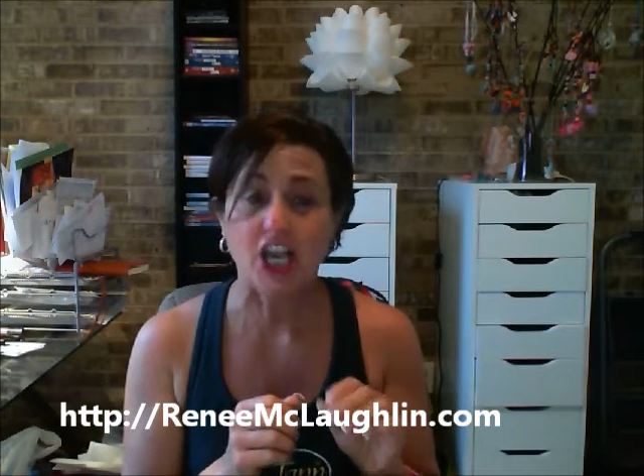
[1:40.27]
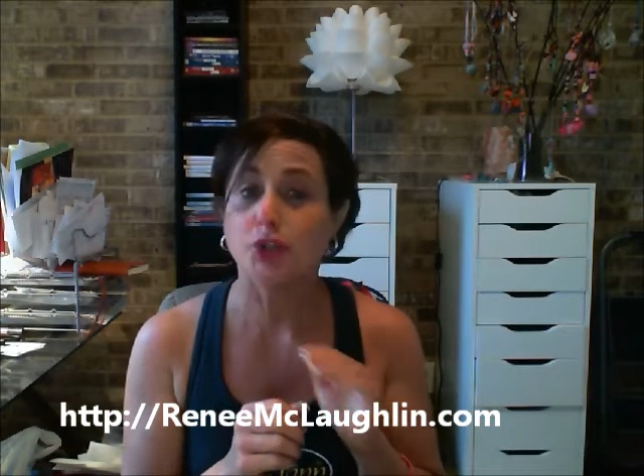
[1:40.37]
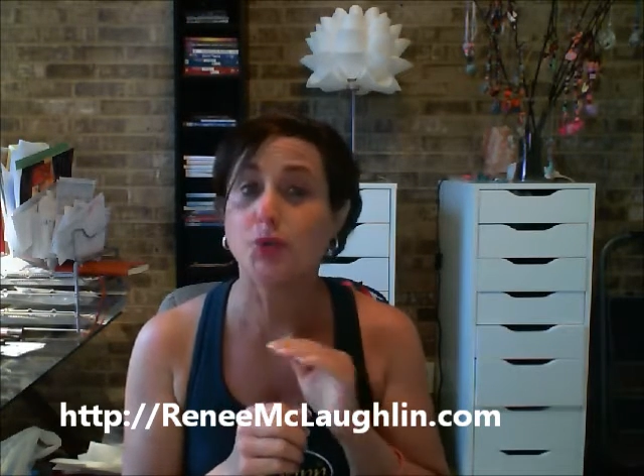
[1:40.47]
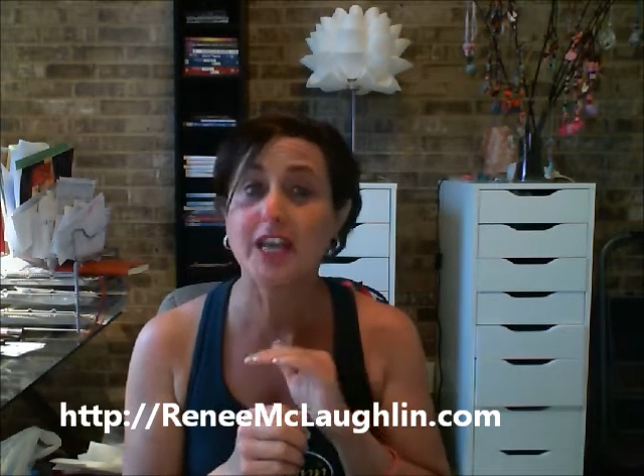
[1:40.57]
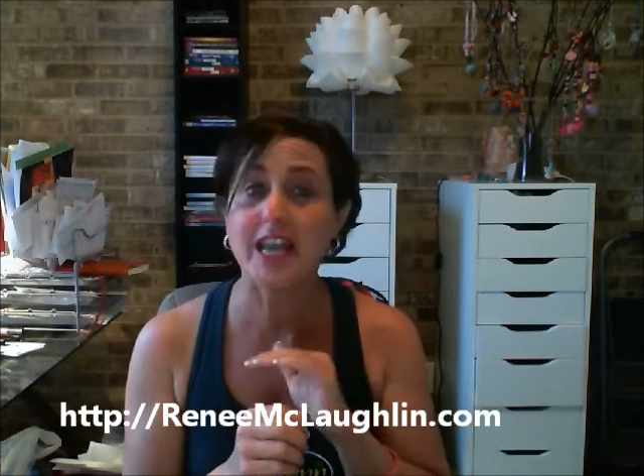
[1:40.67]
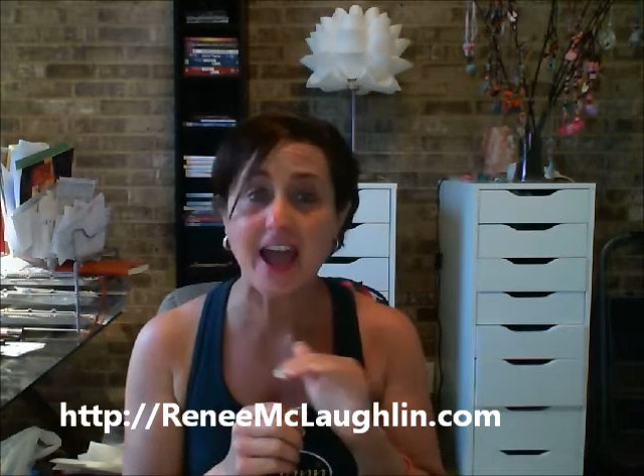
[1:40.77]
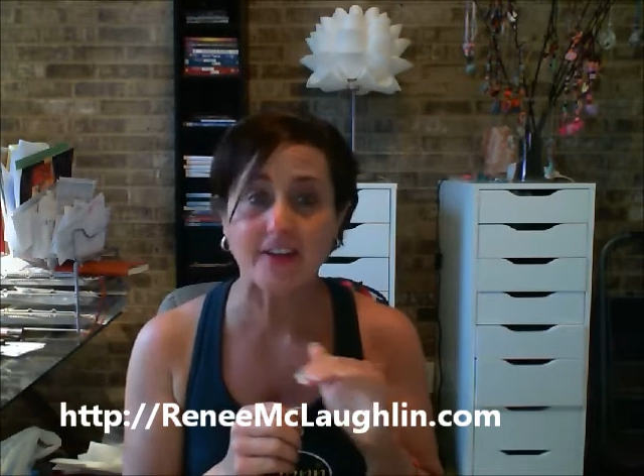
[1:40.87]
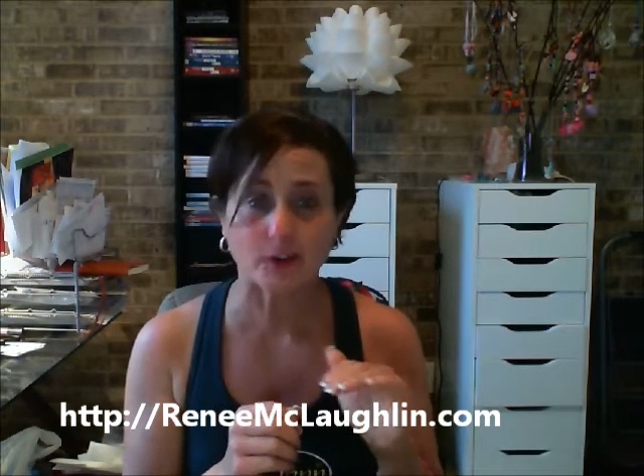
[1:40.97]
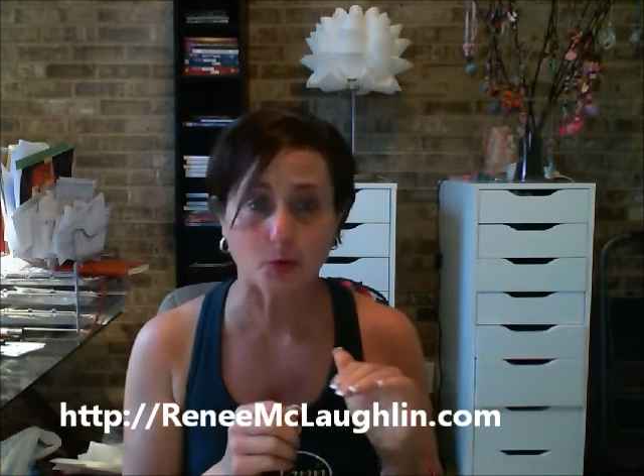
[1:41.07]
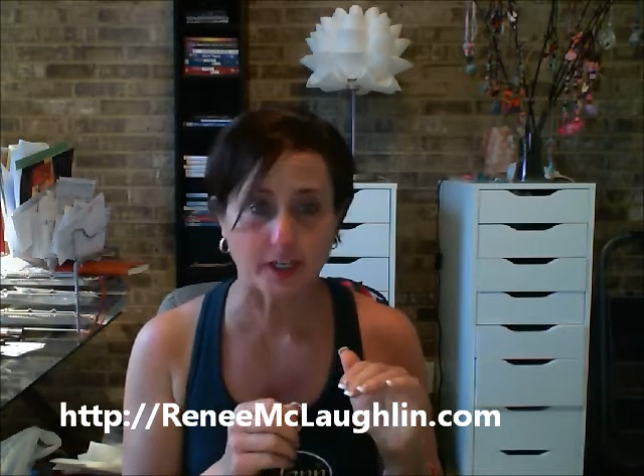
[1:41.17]
You
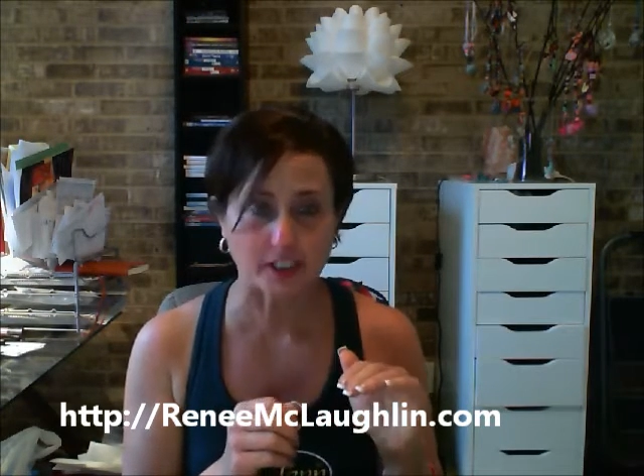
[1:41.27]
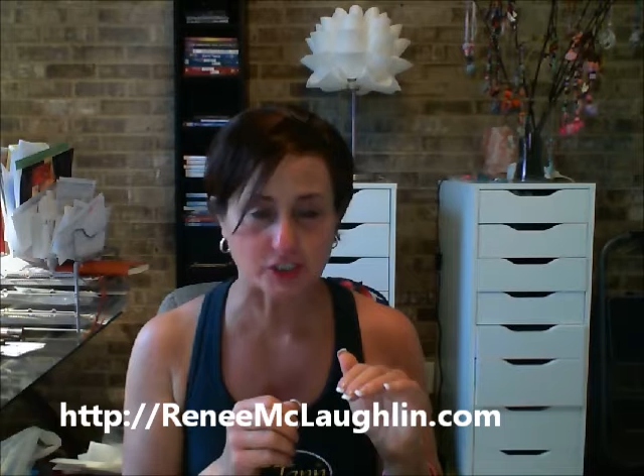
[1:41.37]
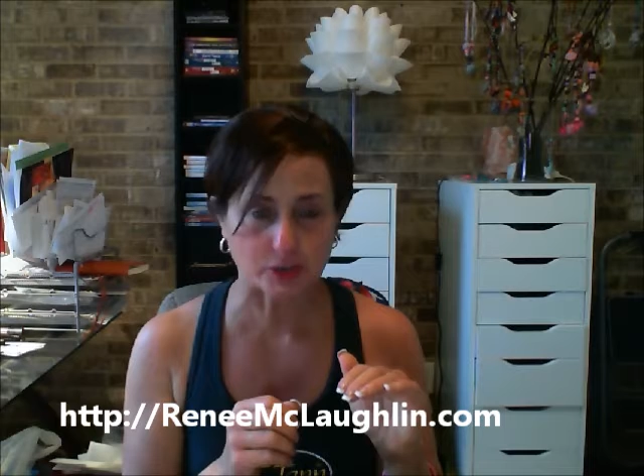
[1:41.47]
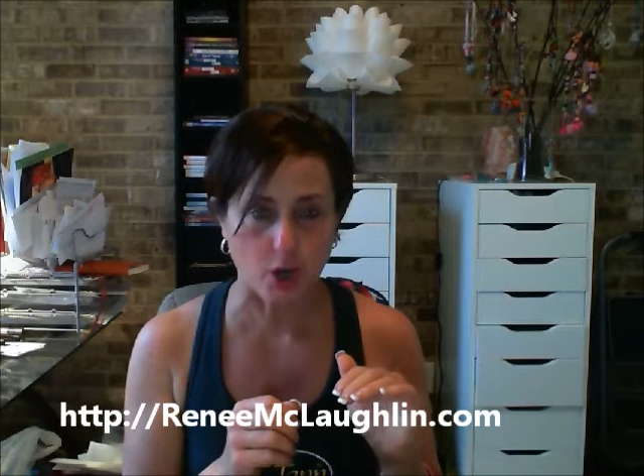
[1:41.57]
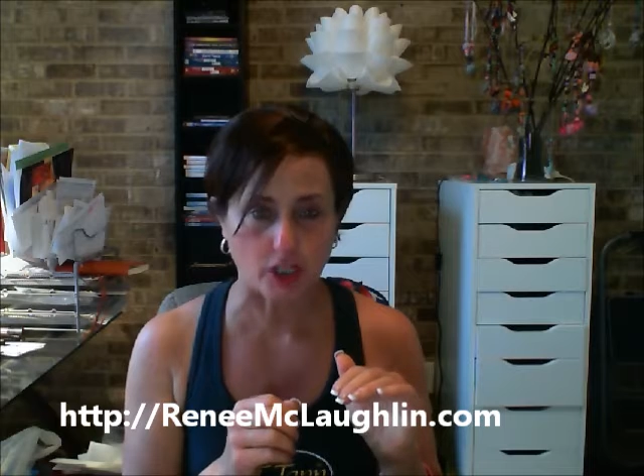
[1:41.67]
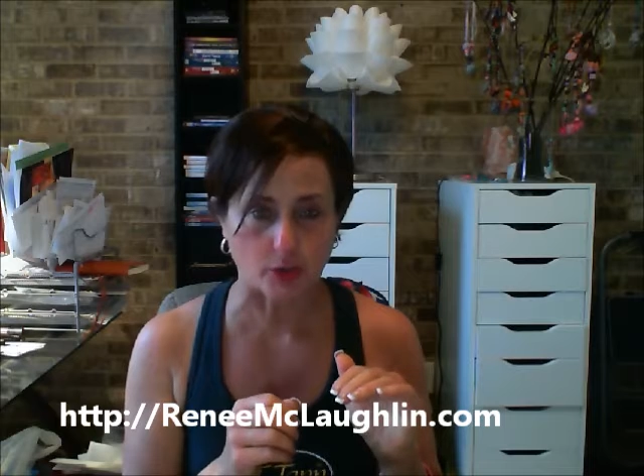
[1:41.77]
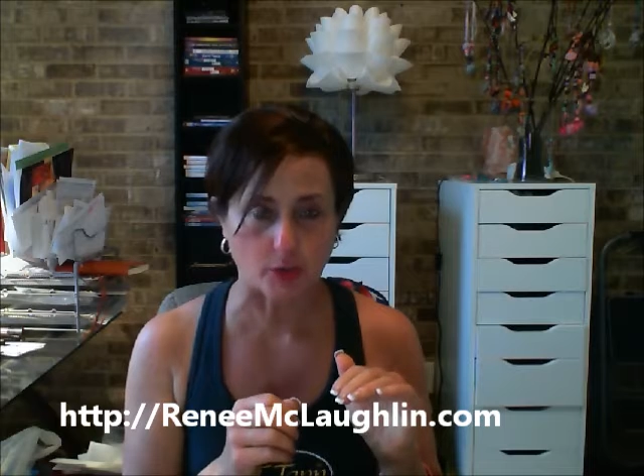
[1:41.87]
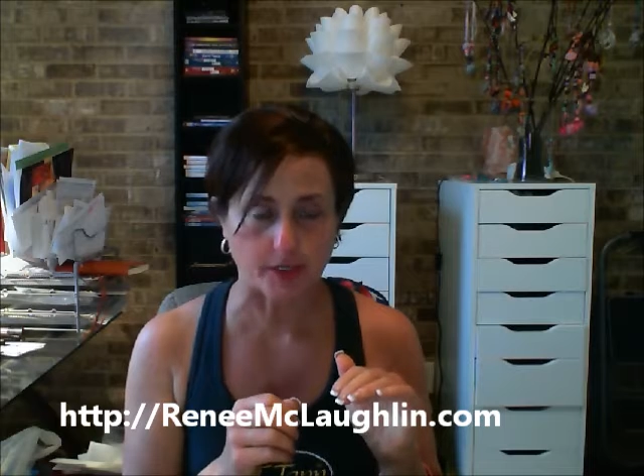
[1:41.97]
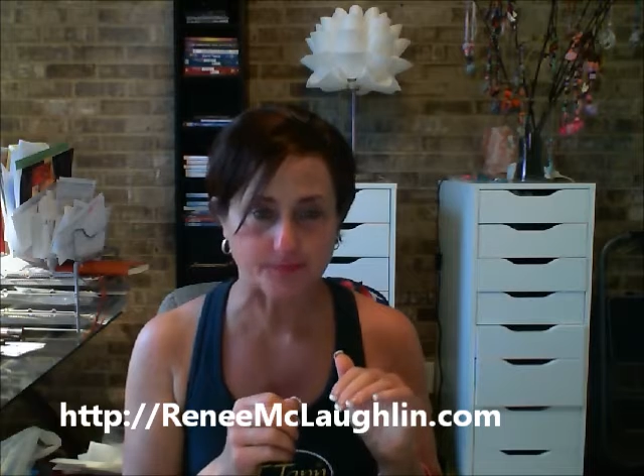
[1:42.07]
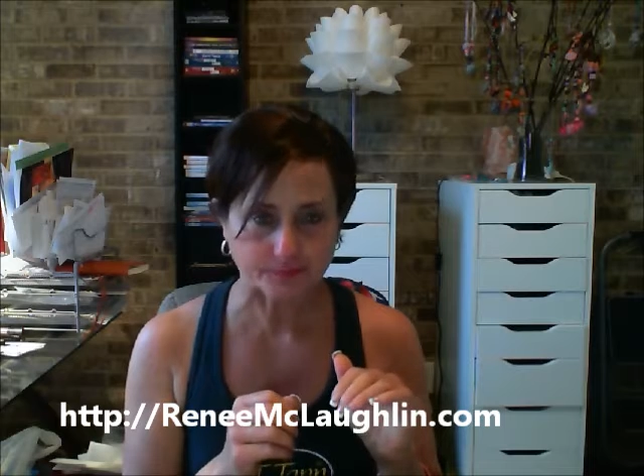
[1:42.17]
never want to swallow it.